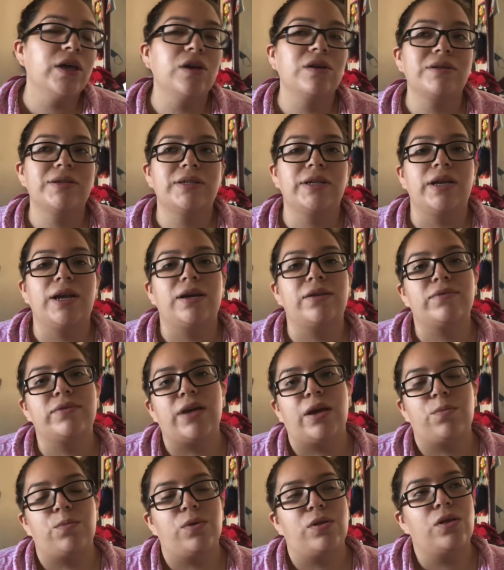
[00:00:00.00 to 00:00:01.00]
He'll sit
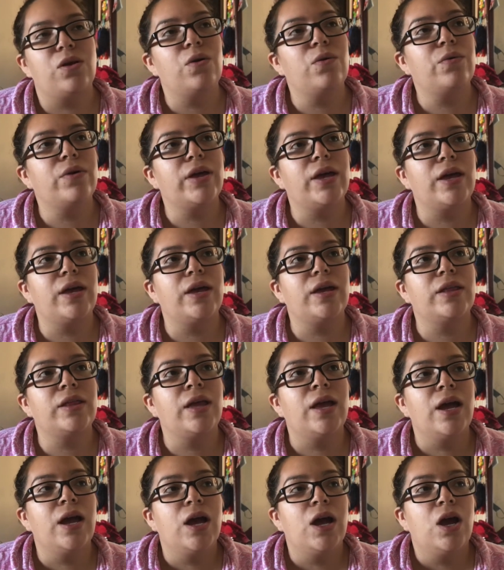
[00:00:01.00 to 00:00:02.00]
outside with
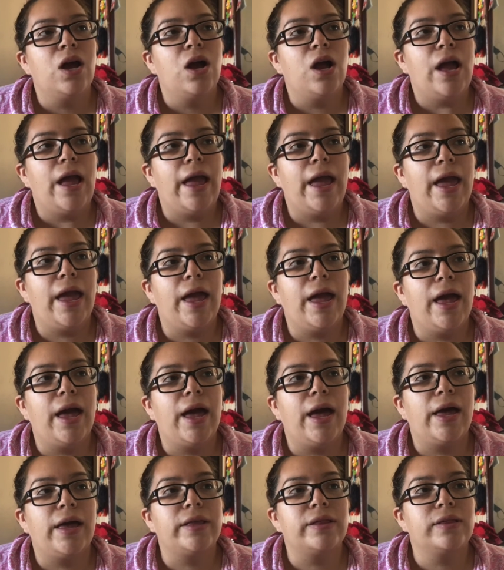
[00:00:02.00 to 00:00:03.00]
Logan,
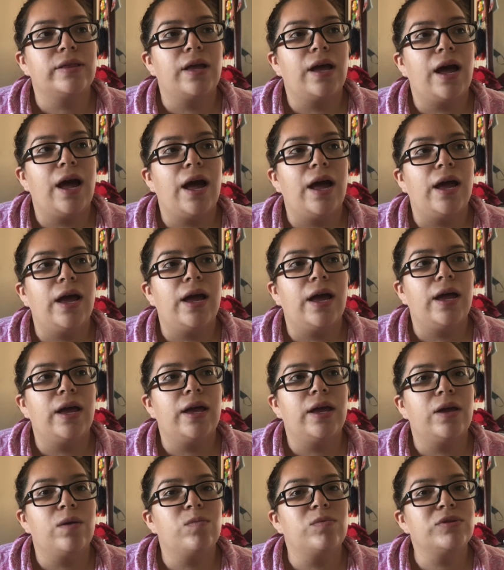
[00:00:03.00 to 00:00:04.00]
and
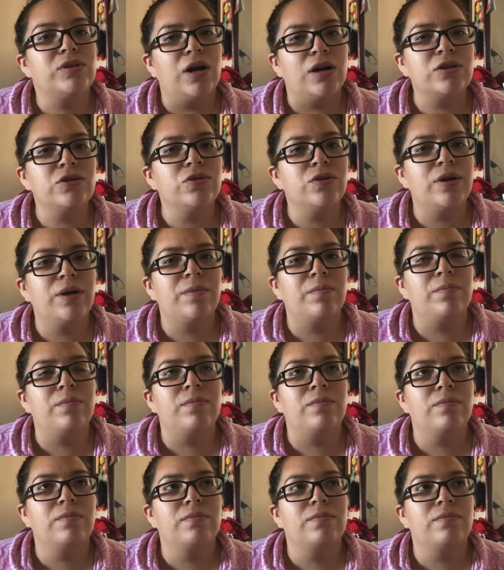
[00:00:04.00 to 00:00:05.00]
I will talk to
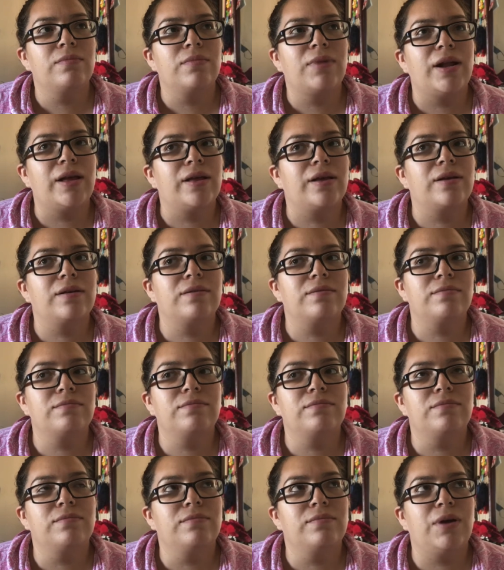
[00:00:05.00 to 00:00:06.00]
him like
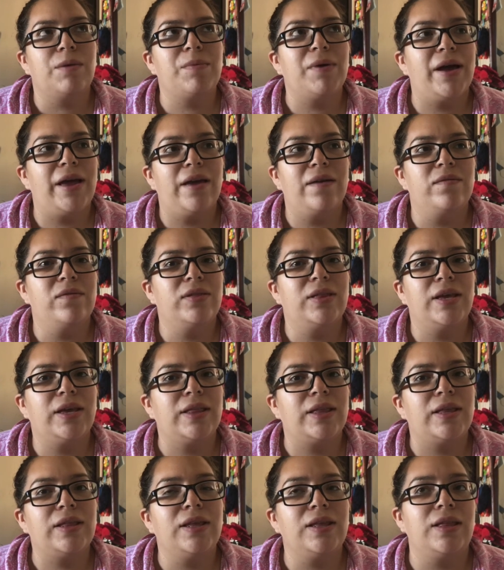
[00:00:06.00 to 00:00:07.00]
about everything
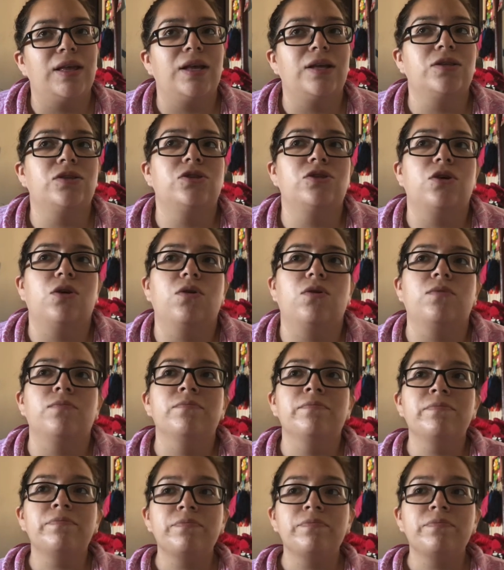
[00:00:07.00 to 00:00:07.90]
and anything. So